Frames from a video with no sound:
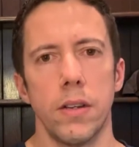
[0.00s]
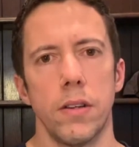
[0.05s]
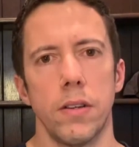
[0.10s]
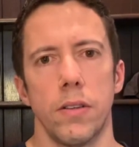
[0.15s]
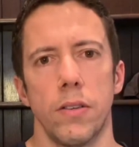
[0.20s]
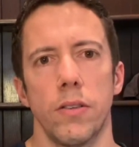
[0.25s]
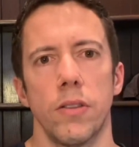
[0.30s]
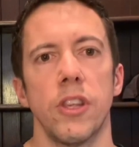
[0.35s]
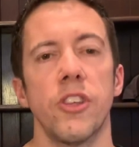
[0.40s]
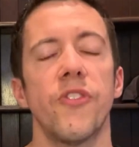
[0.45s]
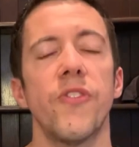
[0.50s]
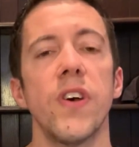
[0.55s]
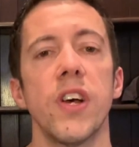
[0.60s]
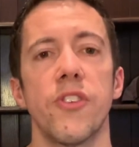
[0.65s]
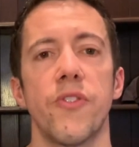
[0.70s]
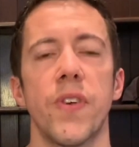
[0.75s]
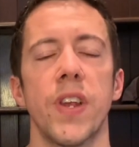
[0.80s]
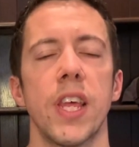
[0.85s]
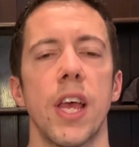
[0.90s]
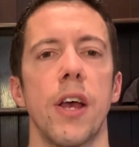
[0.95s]
This first
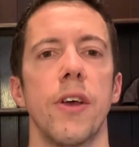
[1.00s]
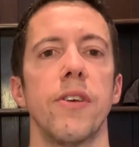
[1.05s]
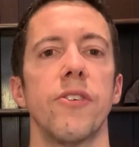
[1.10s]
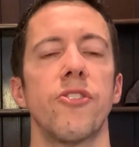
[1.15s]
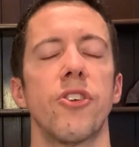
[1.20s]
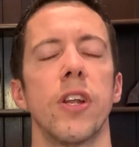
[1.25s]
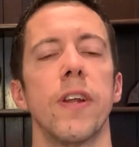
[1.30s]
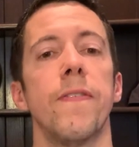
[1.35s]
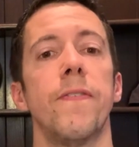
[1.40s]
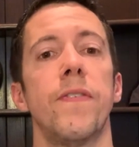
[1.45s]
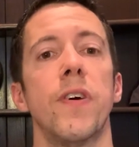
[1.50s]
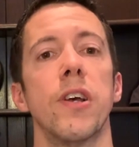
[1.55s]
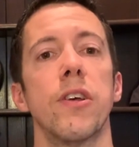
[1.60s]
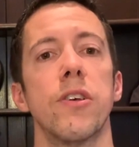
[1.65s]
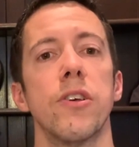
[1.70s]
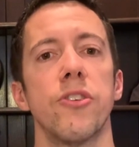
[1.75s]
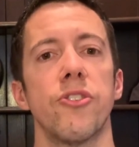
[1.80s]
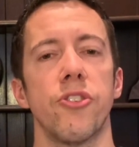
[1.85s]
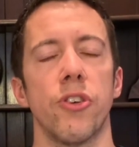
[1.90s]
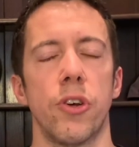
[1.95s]
video is going to
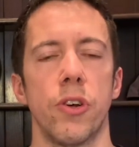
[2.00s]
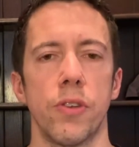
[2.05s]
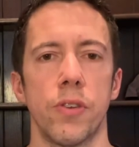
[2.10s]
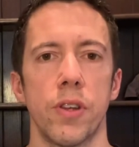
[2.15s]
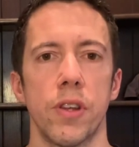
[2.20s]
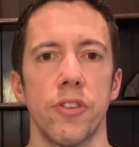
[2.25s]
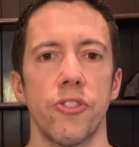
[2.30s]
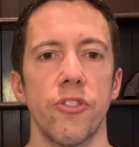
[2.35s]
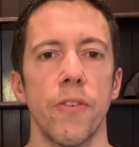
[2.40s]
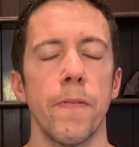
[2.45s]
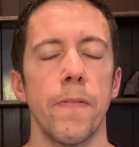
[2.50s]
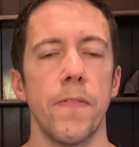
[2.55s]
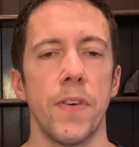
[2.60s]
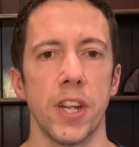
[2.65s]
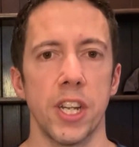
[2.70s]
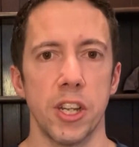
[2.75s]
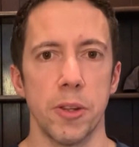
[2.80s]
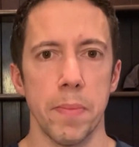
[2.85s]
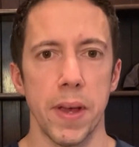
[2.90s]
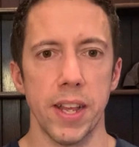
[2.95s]
focus on some
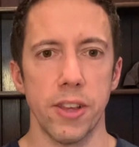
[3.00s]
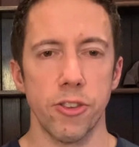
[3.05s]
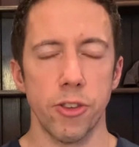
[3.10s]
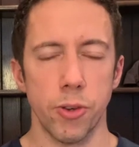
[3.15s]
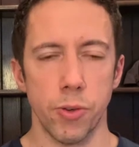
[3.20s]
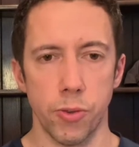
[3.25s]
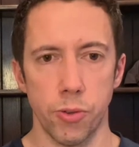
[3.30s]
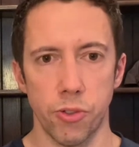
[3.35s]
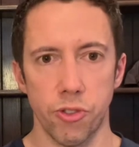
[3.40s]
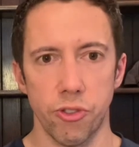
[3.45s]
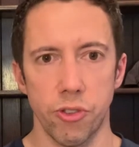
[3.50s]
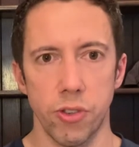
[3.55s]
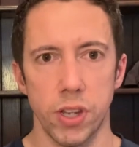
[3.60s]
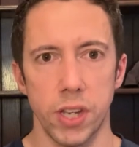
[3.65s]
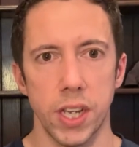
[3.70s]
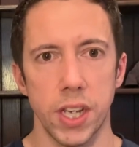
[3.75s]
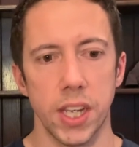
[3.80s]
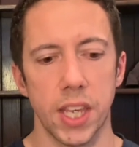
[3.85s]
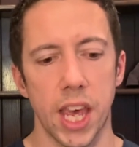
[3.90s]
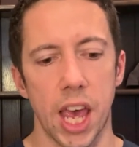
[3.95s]
fundamentals.
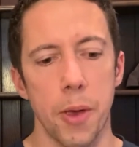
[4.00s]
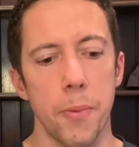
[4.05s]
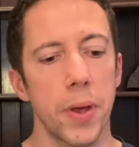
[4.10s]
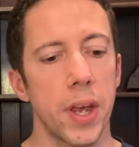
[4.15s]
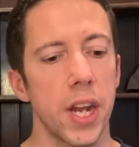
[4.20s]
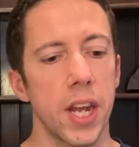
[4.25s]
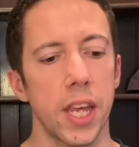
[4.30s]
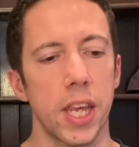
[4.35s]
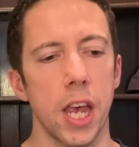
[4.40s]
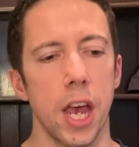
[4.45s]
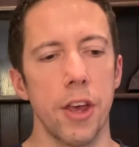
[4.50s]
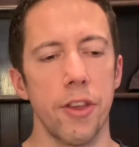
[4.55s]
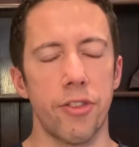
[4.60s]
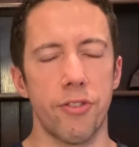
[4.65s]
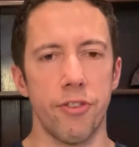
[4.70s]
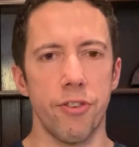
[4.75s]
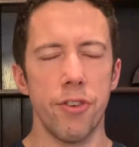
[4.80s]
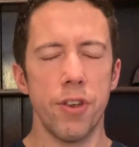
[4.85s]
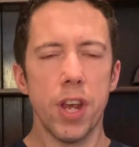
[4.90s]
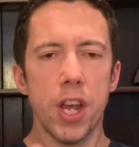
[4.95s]
Okay, we're going to go
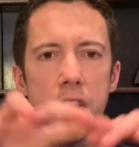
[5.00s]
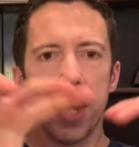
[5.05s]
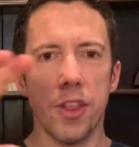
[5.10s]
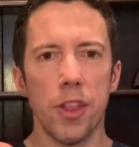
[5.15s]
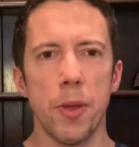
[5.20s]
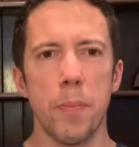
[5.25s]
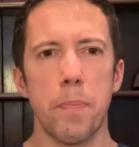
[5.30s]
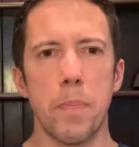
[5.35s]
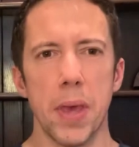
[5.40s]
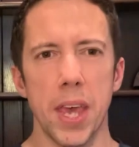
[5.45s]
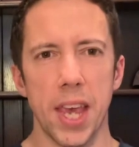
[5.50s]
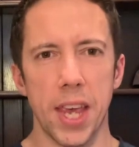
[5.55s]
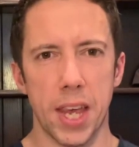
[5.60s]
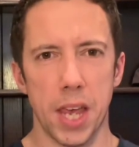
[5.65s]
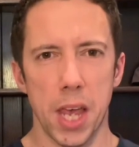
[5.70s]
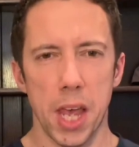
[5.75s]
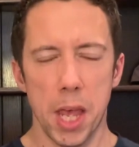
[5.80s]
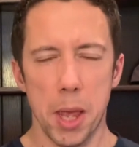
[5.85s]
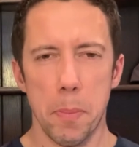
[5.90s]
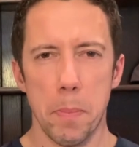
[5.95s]
through the big
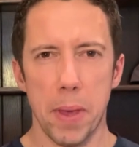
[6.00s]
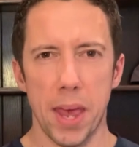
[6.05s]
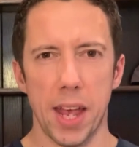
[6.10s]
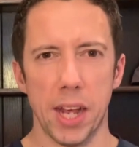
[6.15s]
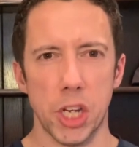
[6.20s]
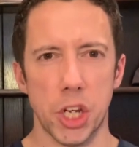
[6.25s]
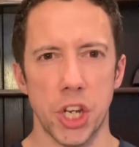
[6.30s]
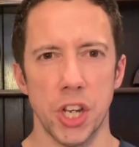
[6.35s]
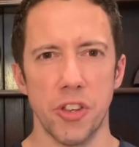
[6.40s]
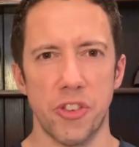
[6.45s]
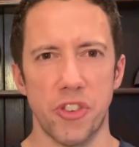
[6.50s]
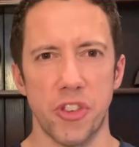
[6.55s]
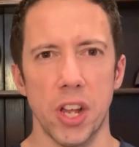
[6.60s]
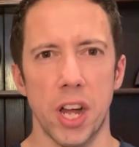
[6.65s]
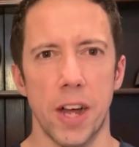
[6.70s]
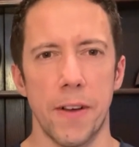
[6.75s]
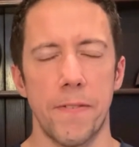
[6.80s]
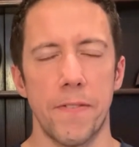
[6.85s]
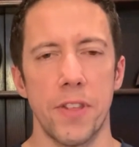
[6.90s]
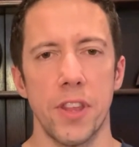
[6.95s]
picture
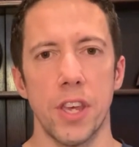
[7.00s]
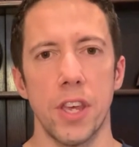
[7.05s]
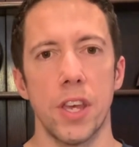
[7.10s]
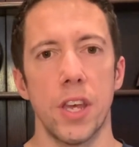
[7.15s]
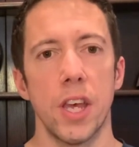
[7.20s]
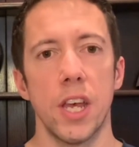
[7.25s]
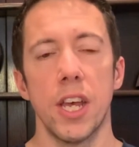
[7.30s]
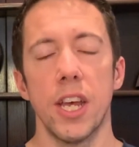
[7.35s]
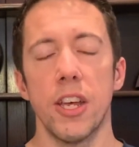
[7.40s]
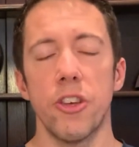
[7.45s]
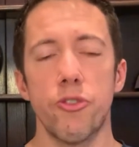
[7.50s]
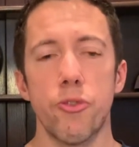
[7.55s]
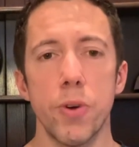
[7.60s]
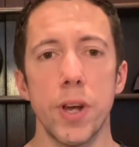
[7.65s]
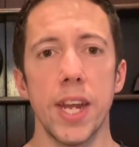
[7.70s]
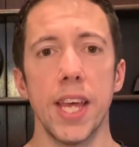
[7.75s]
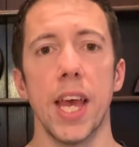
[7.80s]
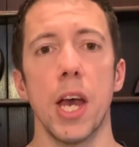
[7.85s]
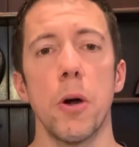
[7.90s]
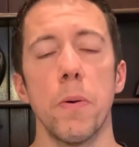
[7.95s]
stuff that is really
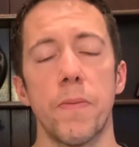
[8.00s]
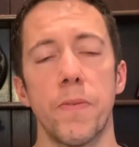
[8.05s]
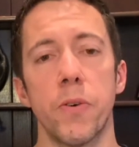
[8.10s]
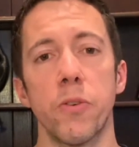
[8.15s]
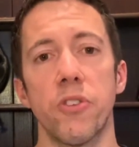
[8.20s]
helpful to